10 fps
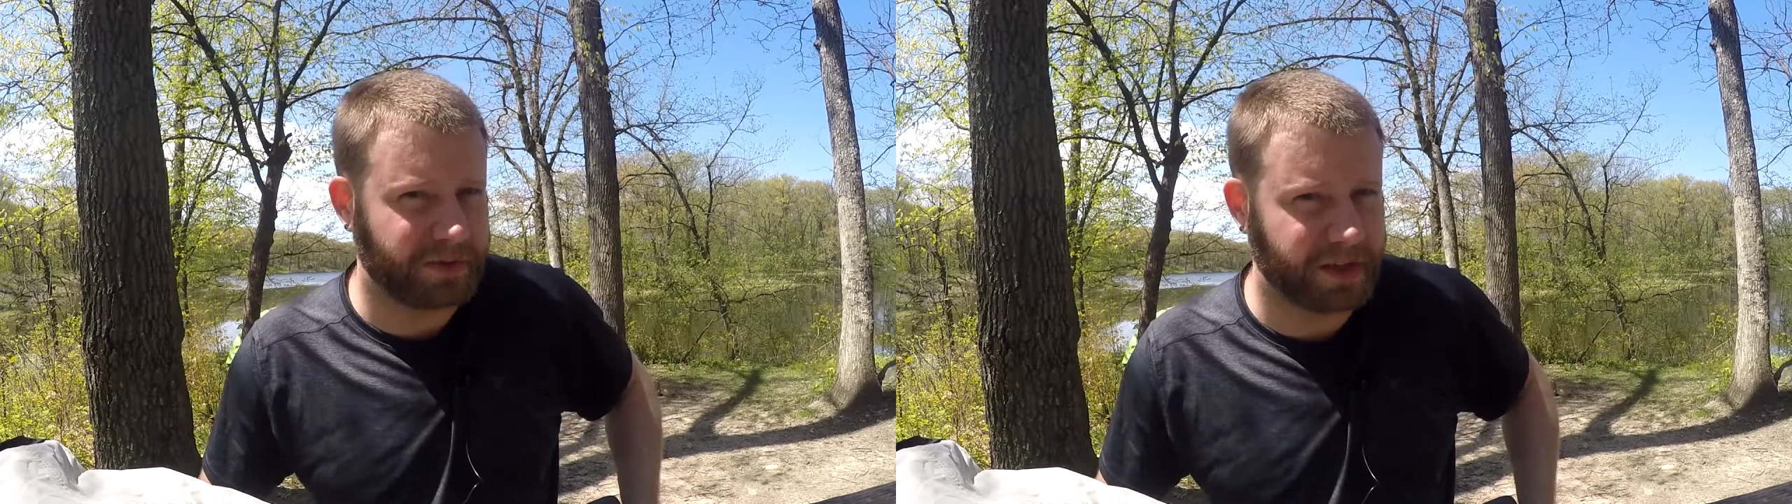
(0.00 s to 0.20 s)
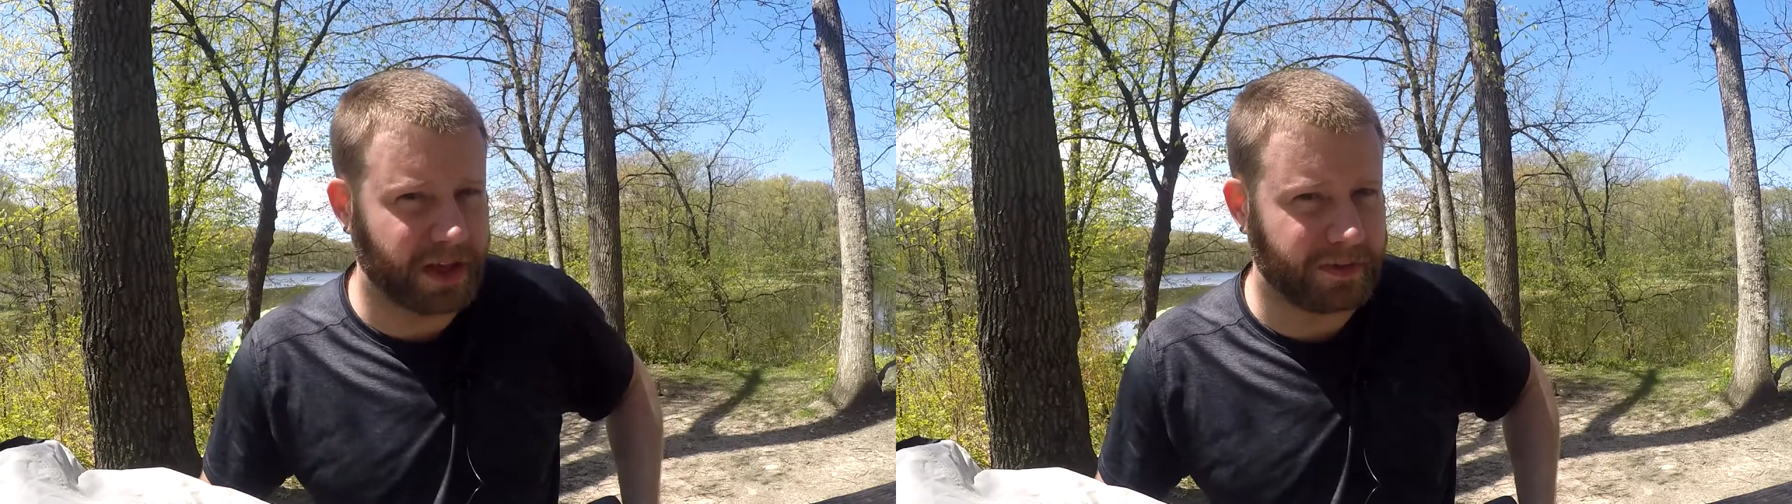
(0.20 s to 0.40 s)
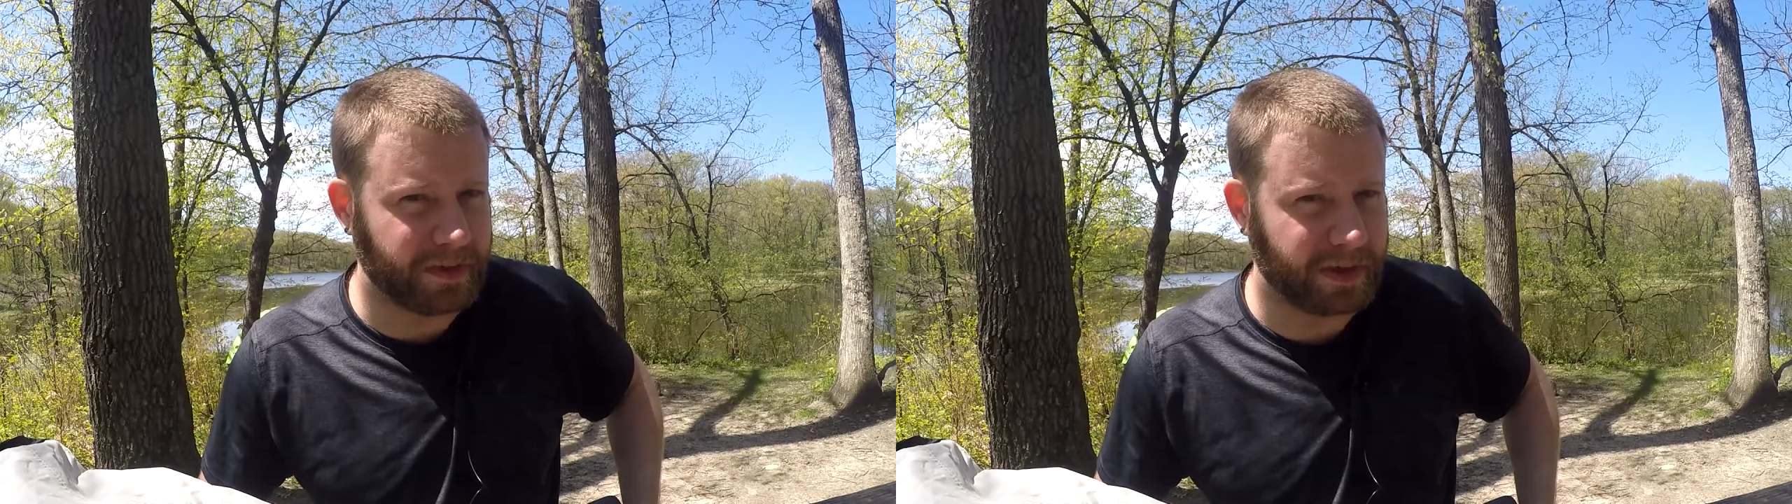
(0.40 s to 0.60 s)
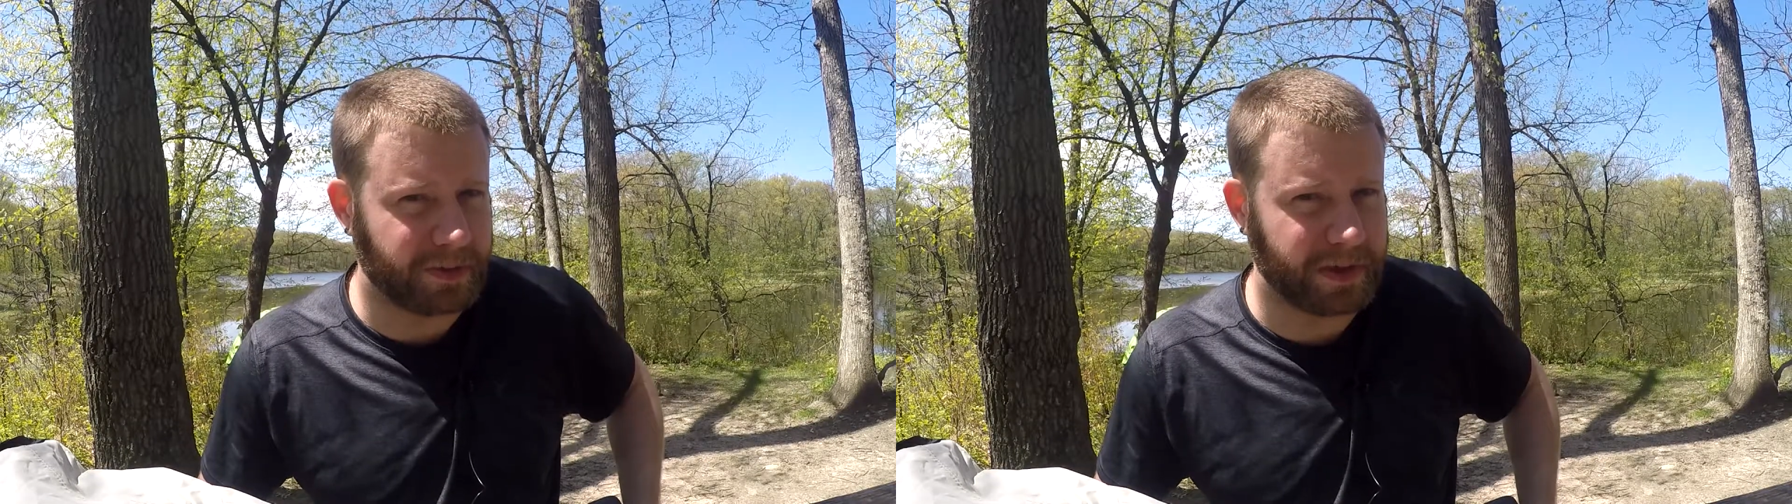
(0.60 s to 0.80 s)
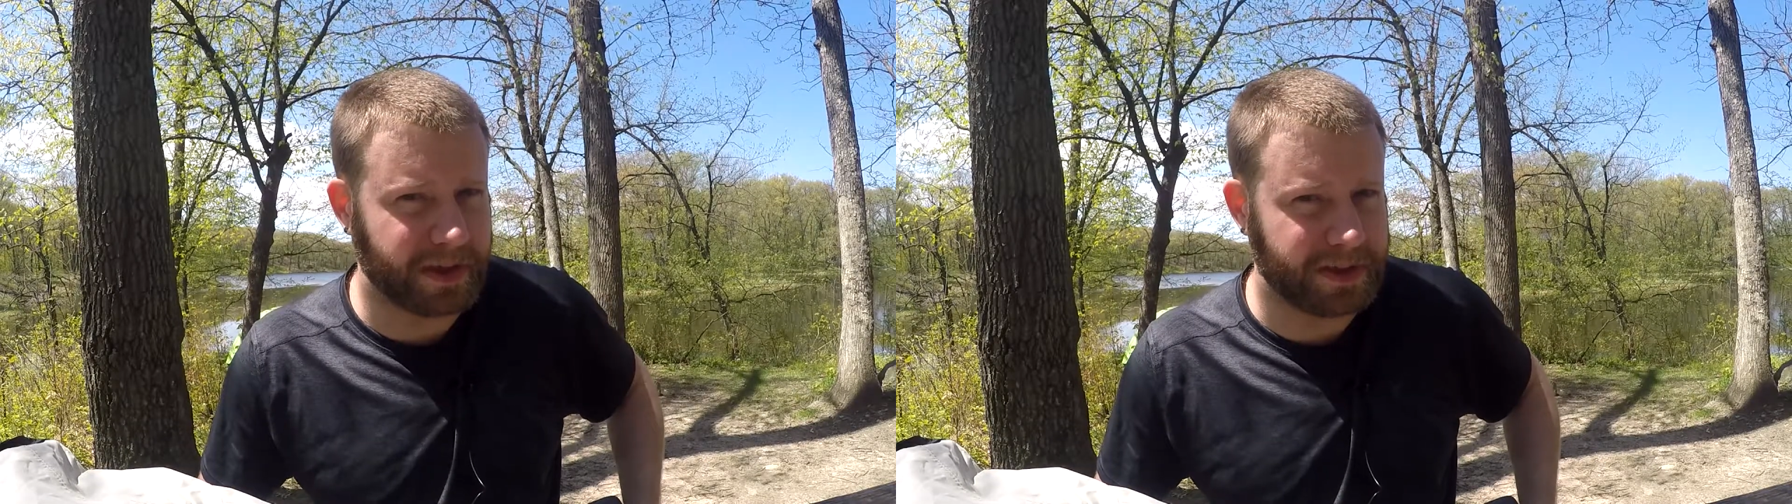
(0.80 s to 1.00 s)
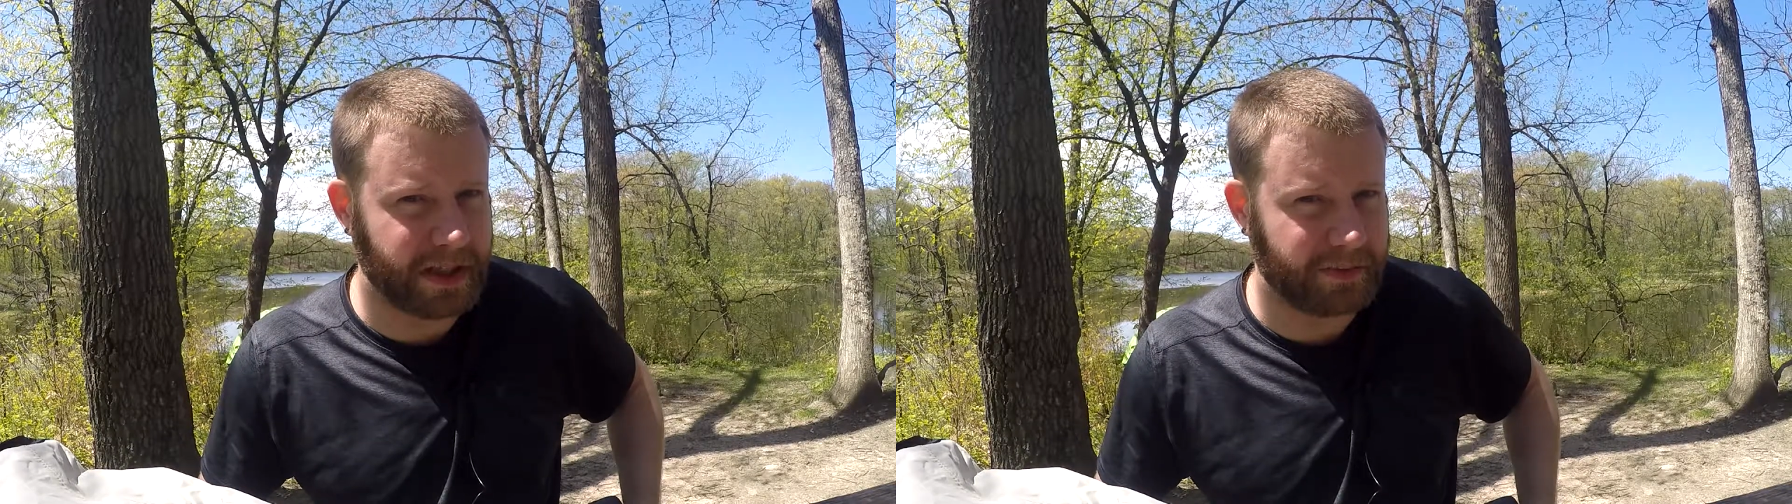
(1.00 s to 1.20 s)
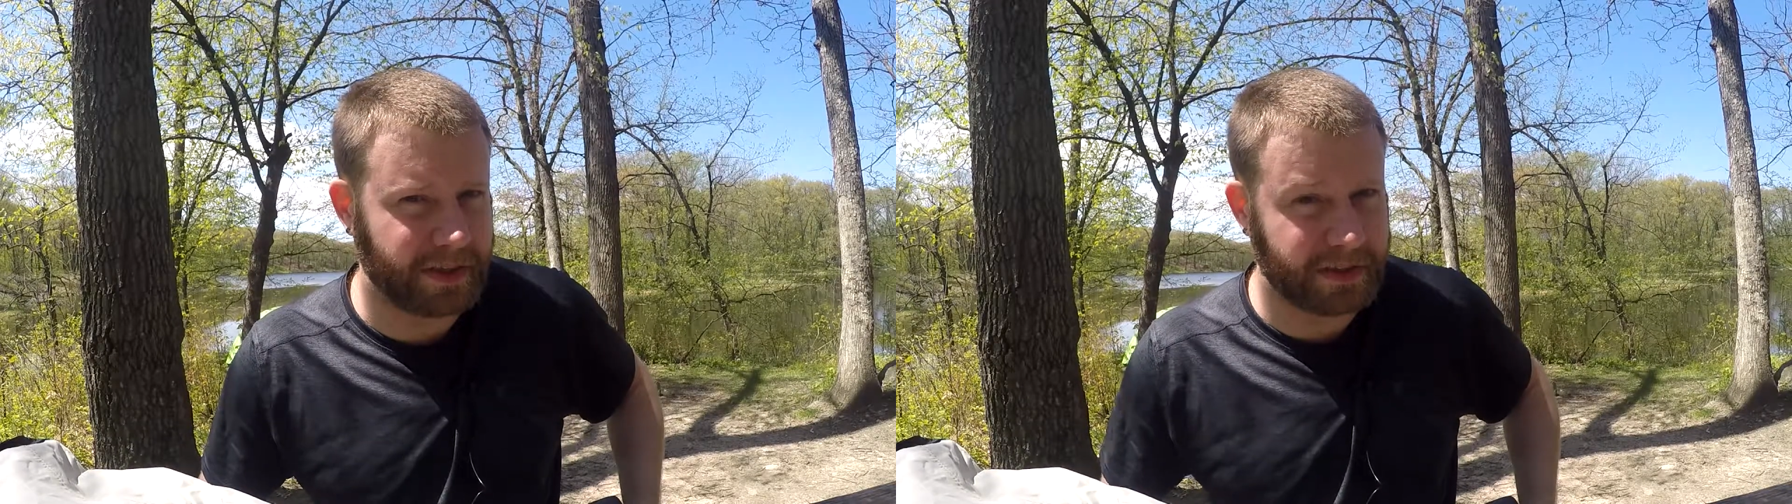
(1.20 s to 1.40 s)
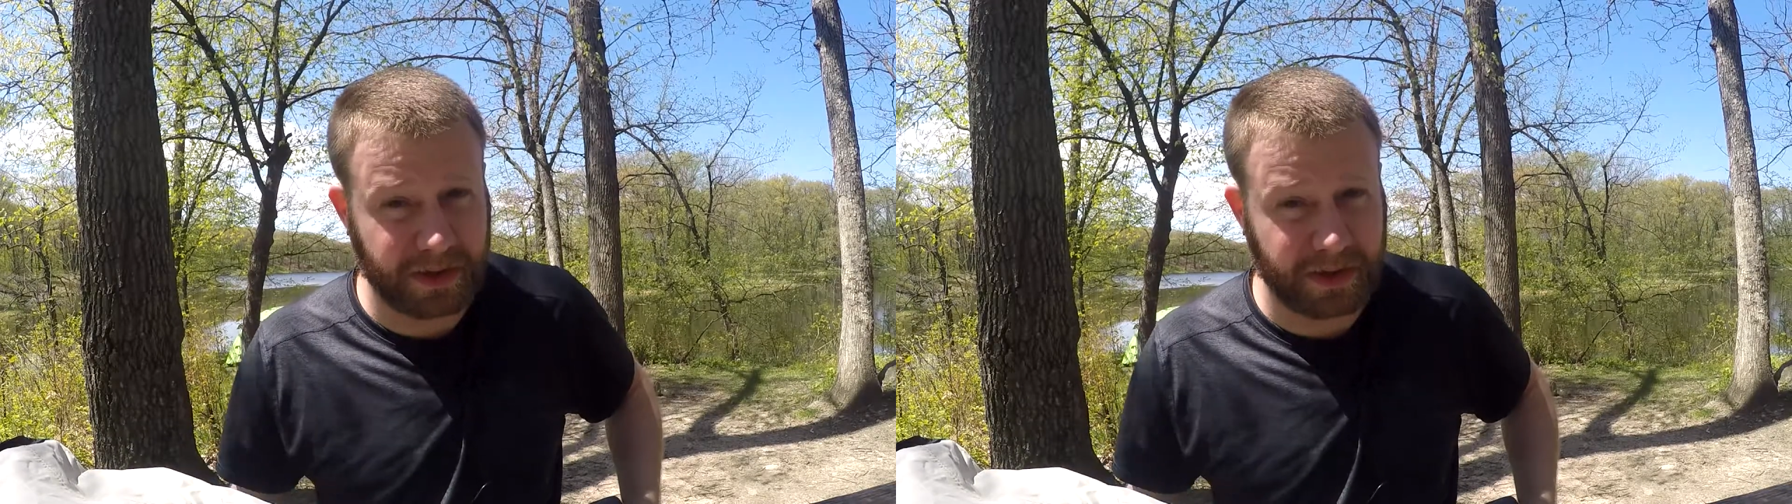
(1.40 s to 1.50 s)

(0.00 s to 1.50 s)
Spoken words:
to feel after a couple days of camping.